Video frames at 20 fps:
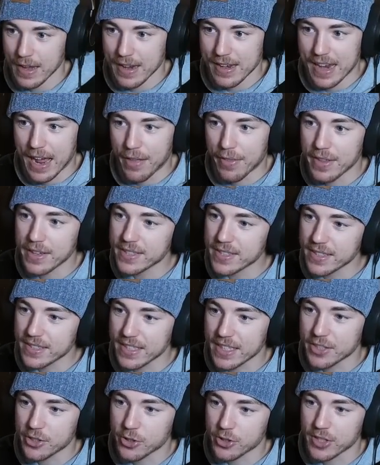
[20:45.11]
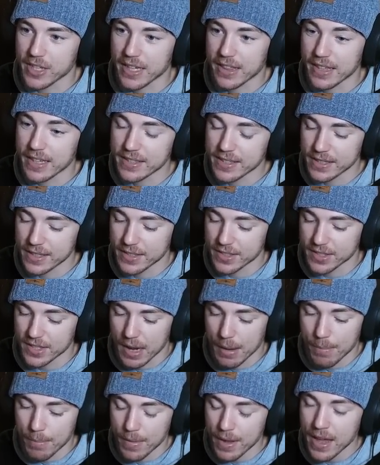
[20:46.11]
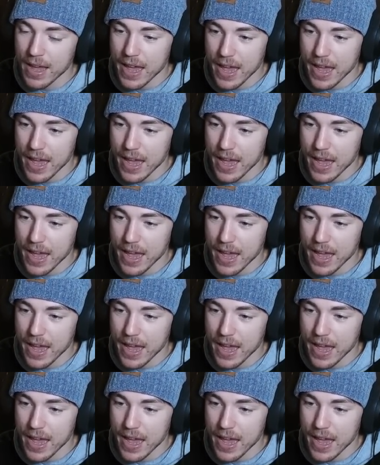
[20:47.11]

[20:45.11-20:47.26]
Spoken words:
Now this is interesting. This is some